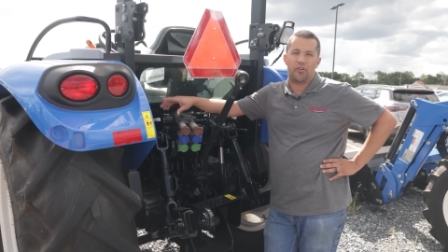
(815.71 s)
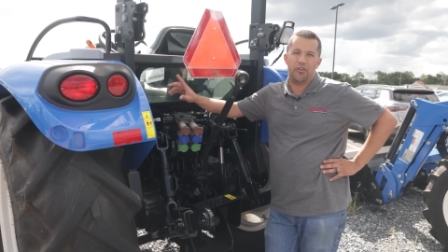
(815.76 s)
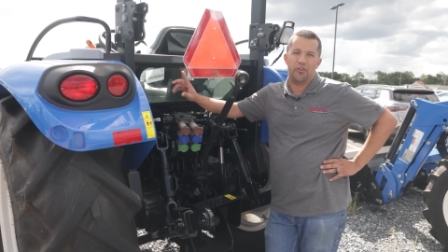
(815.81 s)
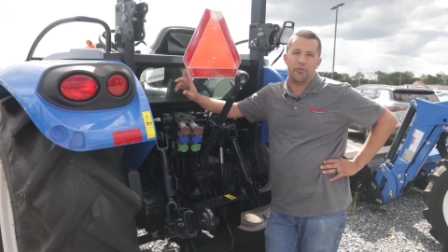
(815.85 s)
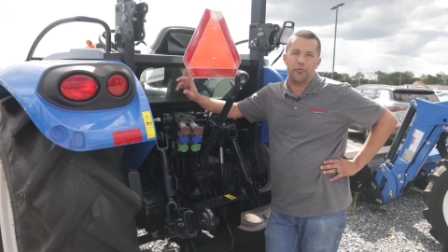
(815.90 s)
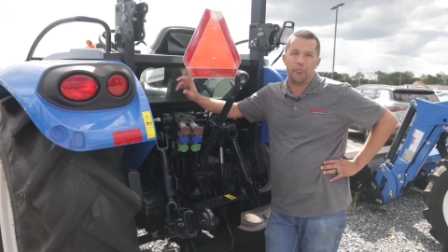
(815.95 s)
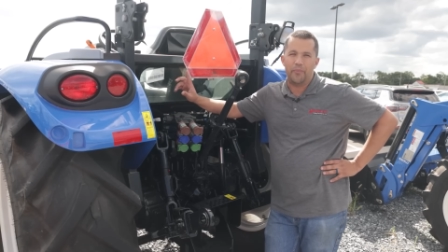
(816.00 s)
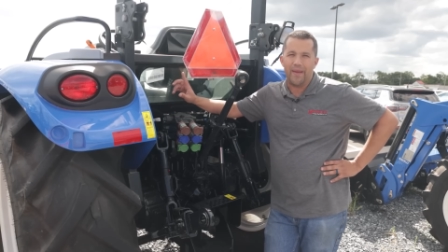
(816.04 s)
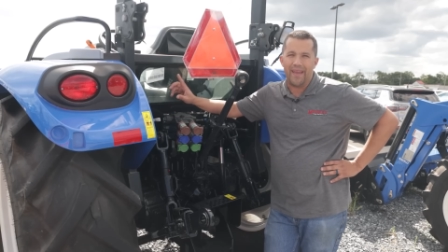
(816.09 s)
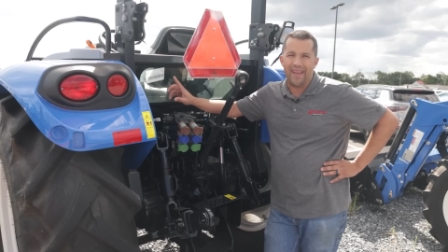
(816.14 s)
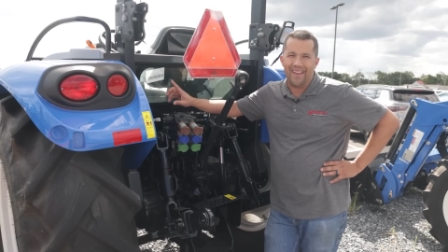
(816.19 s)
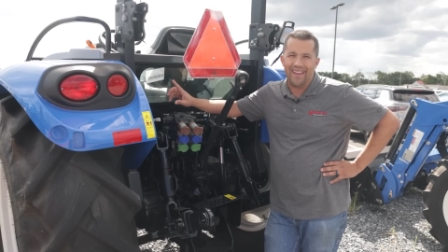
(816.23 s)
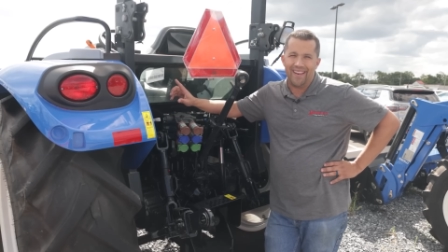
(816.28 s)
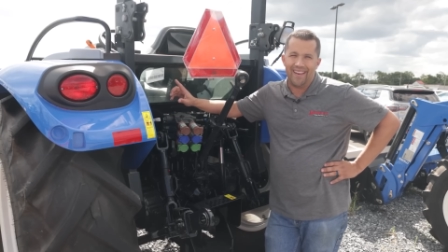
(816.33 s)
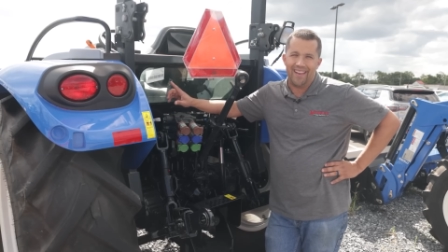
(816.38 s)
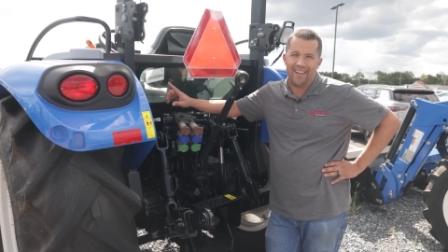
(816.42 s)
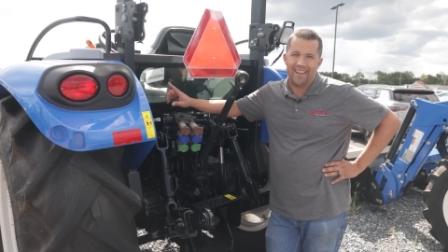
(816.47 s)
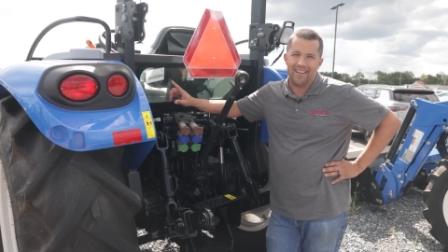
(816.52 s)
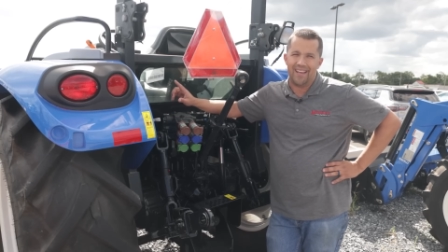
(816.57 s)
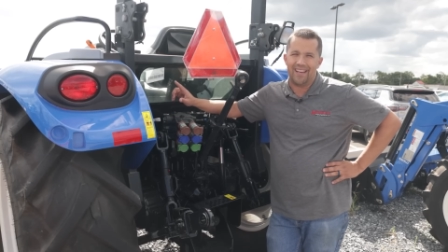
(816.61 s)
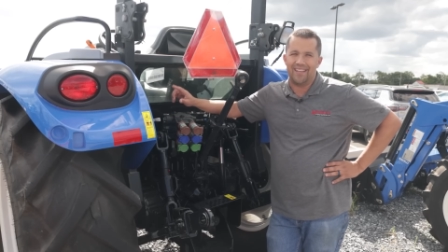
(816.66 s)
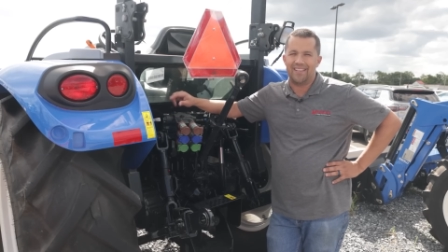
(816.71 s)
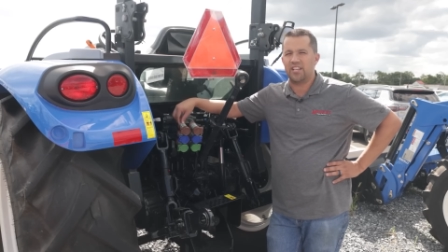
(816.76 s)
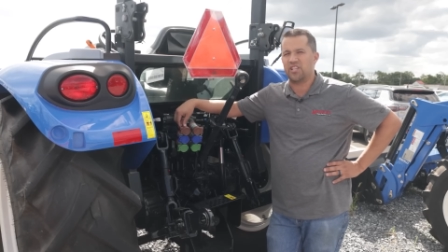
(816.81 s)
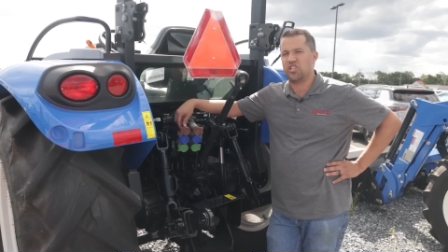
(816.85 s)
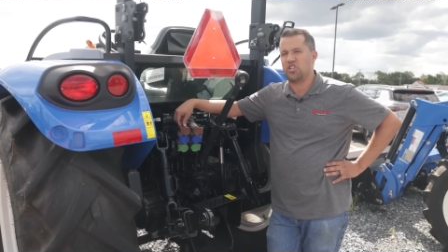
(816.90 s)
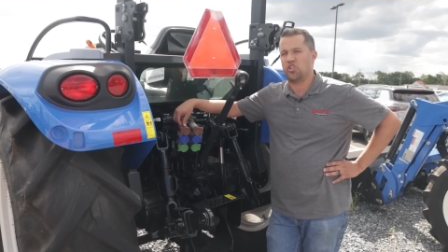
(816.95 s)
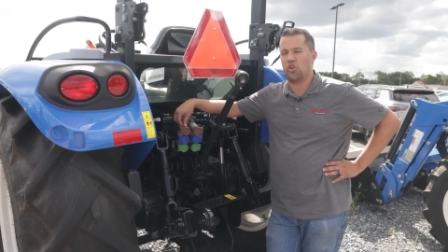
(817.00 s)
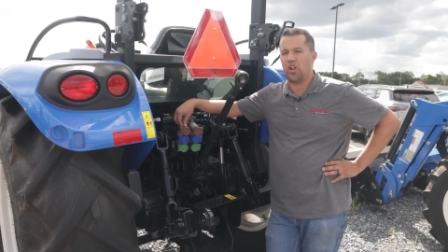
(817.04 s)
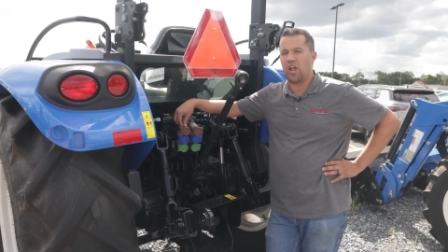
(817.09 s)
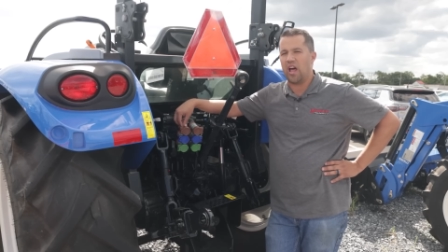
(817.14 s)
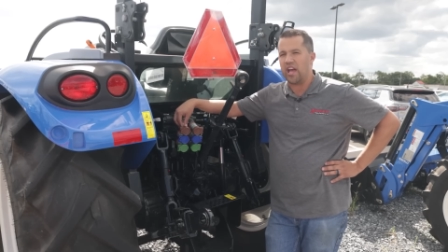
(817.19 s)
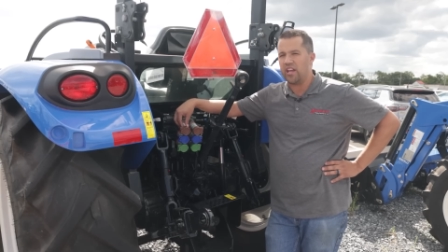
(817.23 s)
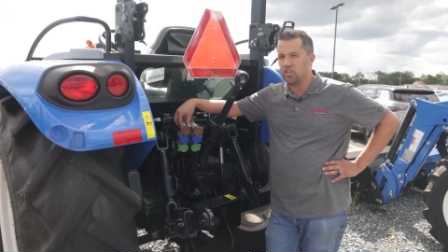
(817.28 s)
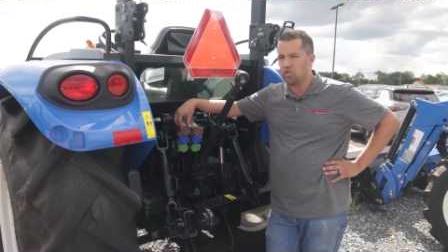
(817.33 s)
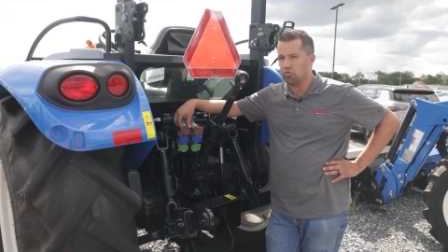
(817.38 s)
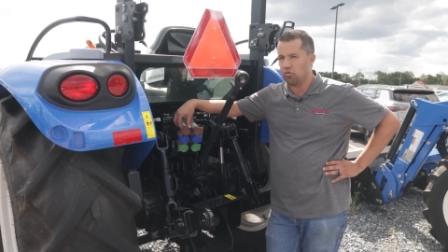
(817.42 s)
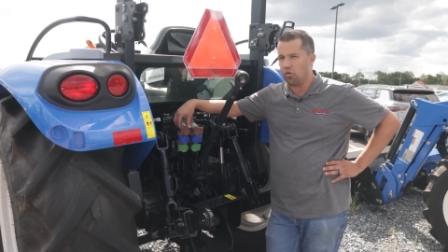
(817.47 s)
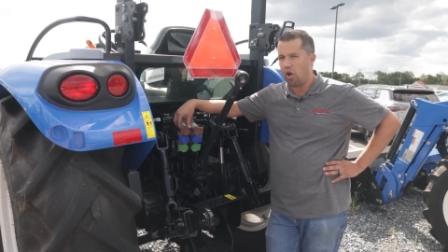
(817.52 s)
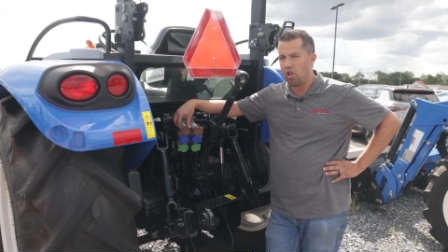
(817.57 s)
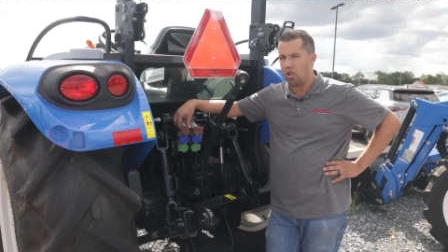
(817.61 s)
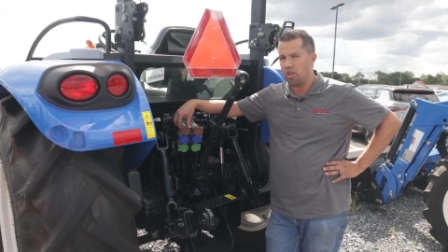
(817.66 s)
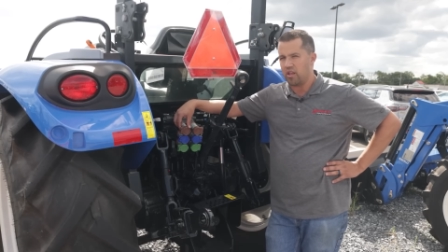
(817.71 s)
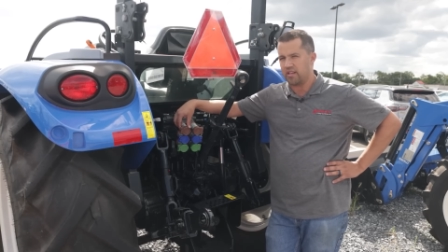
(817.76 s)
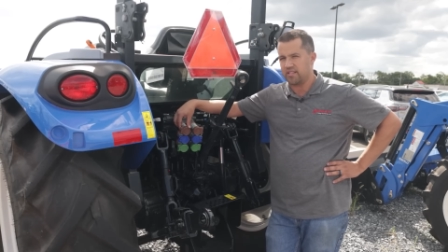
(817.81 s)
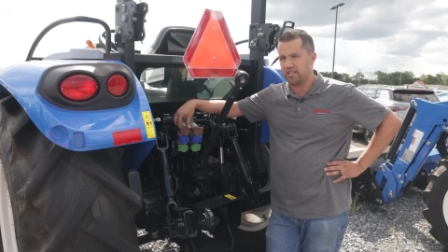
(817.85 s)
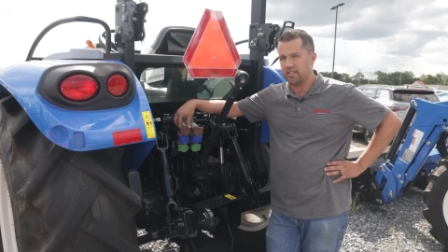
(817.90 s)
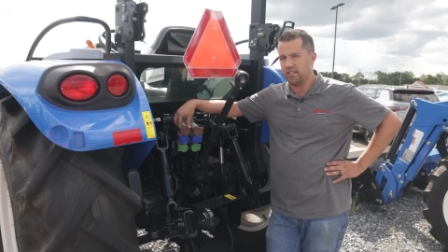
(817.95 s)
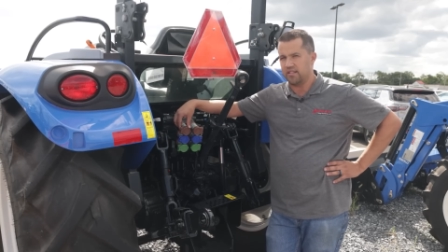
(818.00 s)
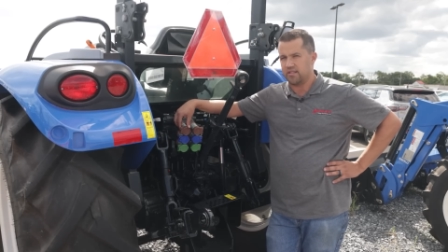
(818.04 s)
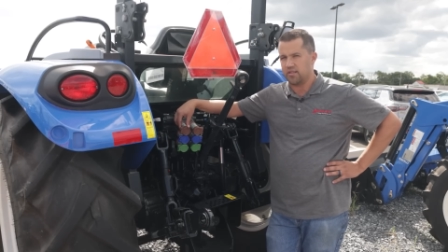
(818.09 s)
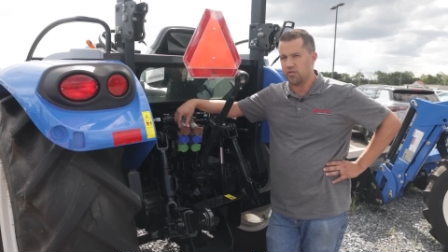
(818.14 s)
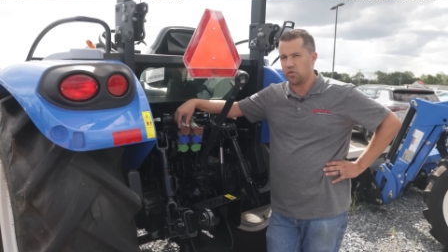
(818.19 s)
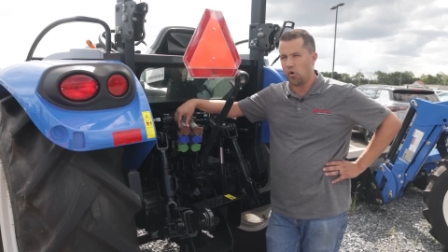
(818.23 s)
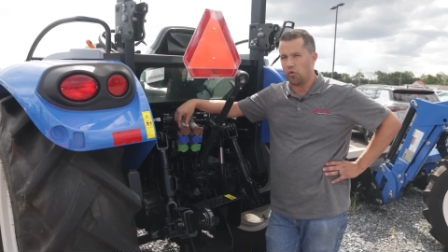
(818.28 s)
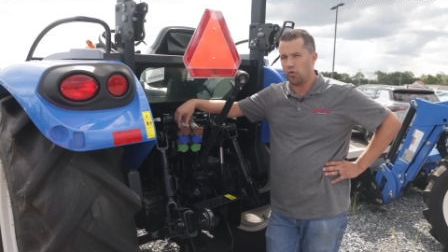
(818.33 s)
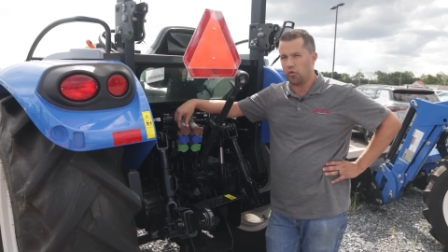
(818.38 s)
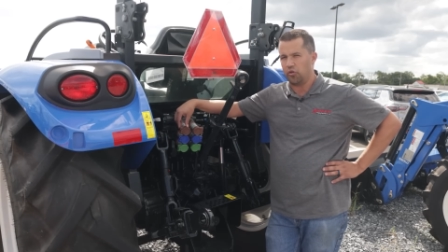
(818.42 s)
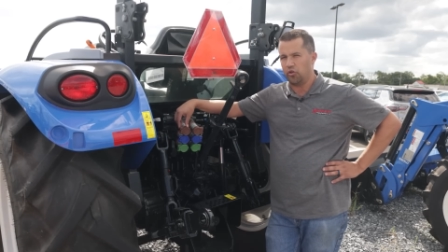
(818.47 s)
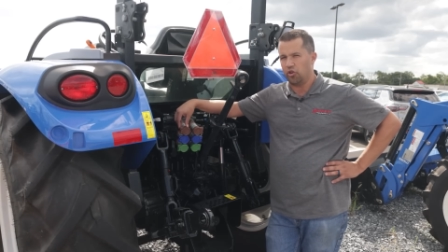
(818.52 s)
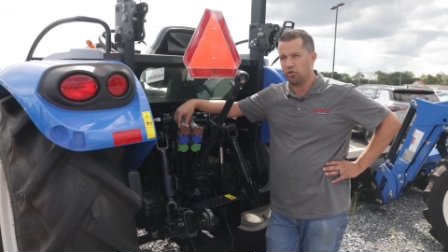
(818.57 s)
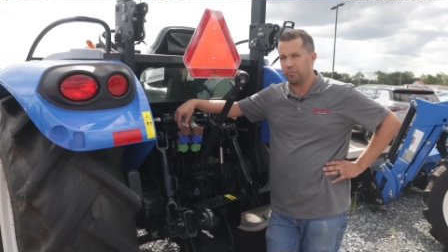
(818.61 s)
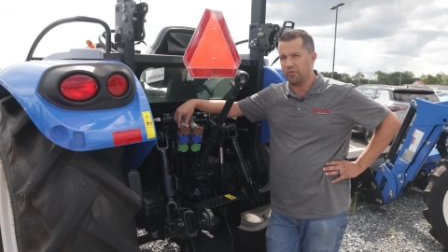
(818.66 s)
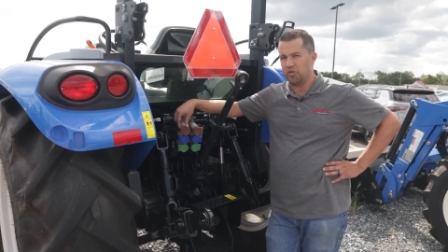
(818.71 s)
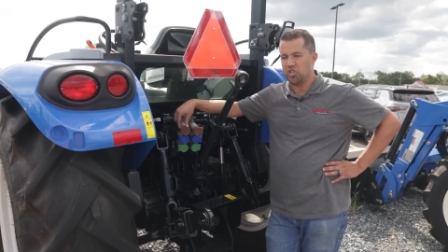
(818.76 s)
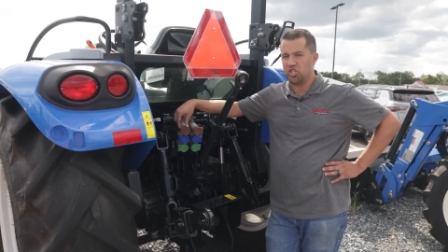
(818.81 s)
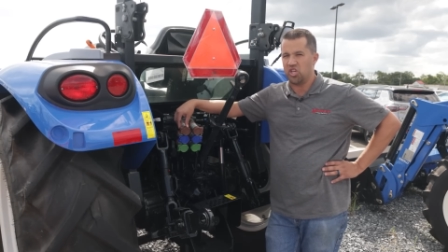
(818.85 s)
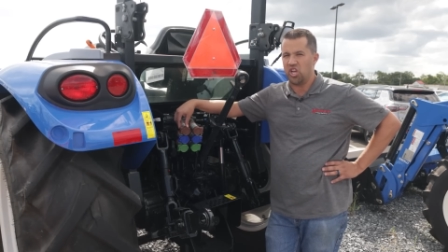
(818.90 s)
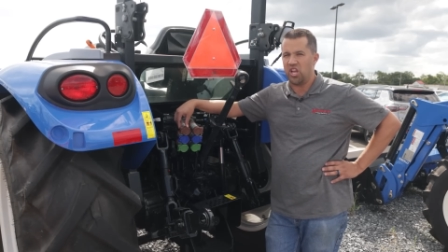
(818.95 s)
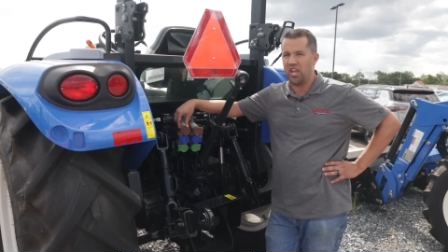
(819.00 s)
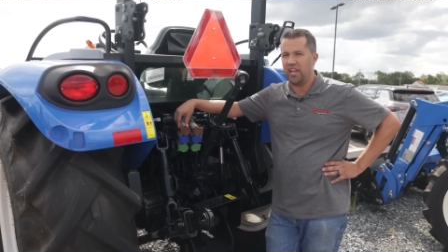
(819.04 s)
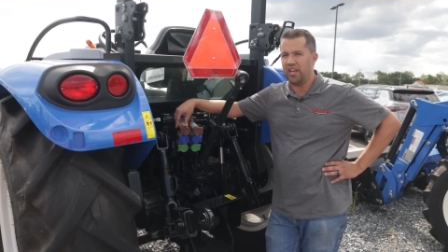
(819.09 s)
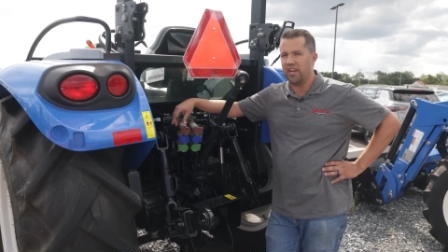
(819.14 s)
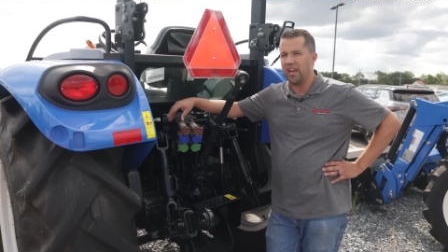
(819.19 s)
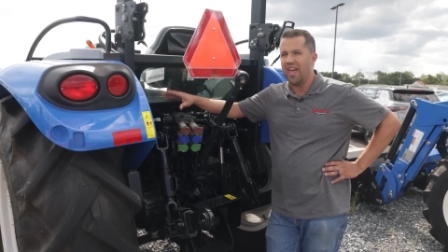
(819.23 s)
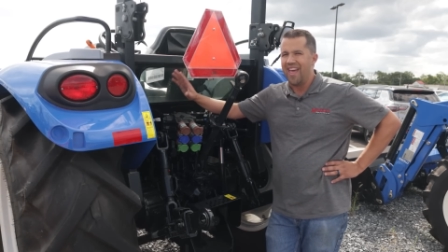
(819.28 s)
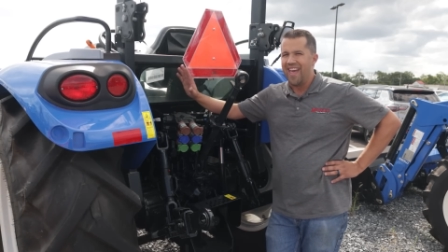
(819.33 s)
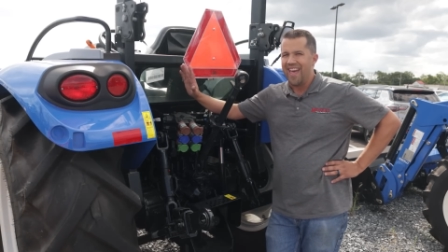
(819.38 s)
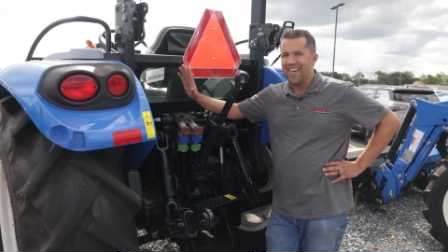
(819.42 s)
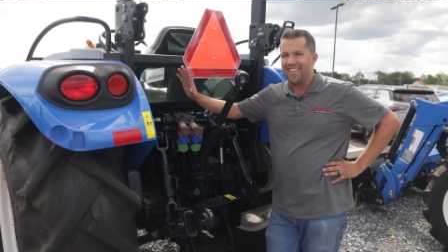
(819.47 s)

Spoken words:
you may need additional hydraulics installed on your machine.